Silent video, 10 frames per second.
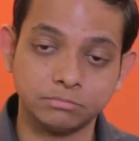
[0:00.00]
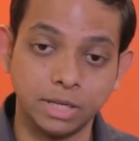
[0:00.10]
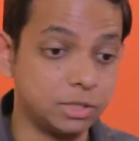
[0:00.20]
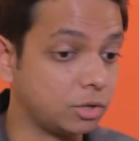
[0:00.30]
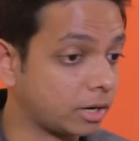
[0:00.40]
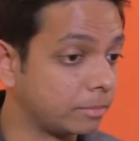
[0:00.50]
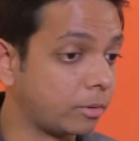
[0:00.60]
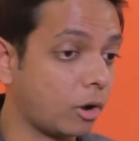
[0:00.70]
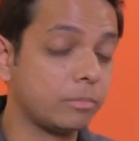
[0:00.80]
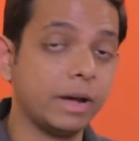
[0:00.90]
He's not
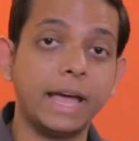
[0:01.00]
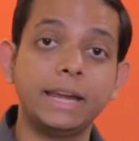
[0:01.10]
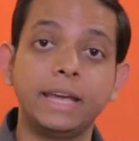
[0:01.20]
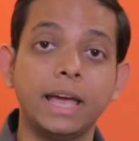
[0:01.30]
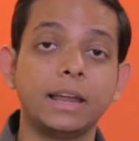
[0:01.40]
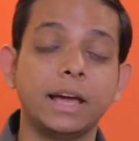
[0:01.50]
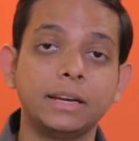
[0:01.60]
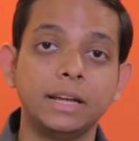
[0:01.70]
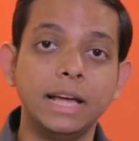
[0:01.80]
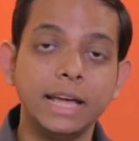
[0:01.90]
employed by any
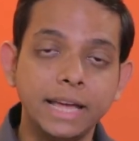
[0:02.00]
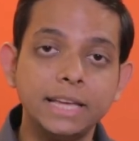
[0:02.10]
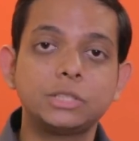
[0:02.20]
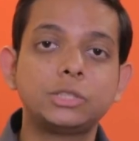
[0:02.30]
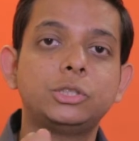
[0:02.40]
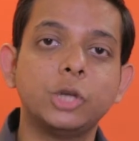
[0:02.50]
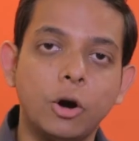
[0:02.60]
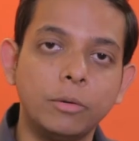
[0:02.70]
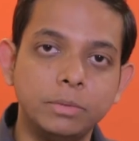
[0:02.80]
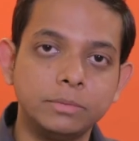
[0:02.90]
airline. His job